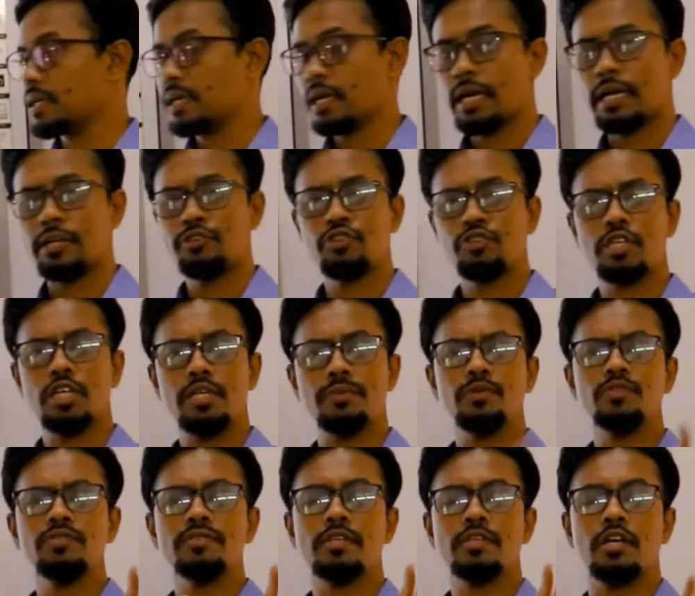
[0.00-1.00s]

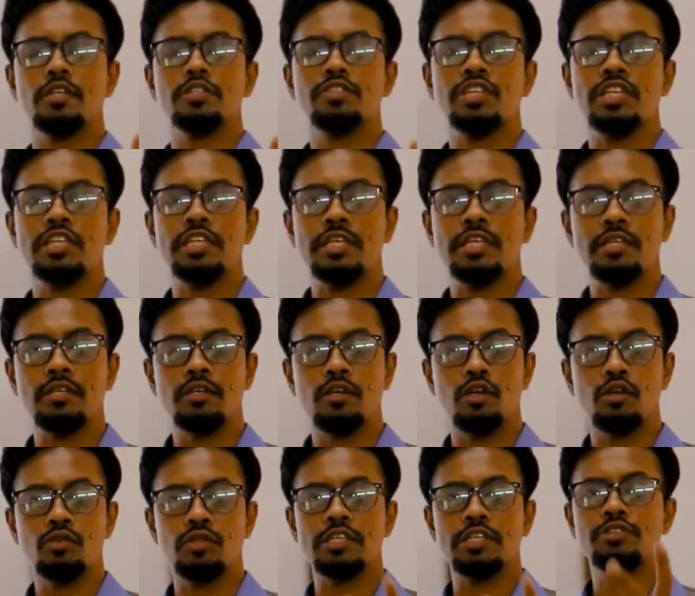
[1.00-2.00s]
Hydrocarbons containing
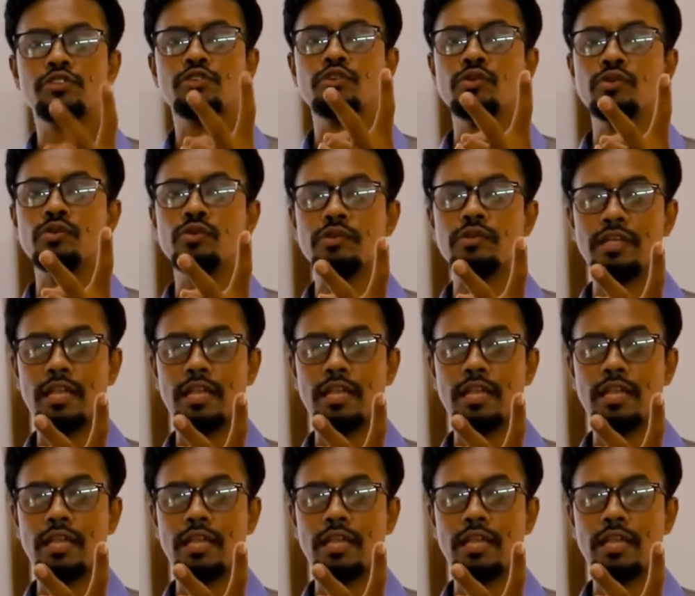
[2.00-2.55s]
only two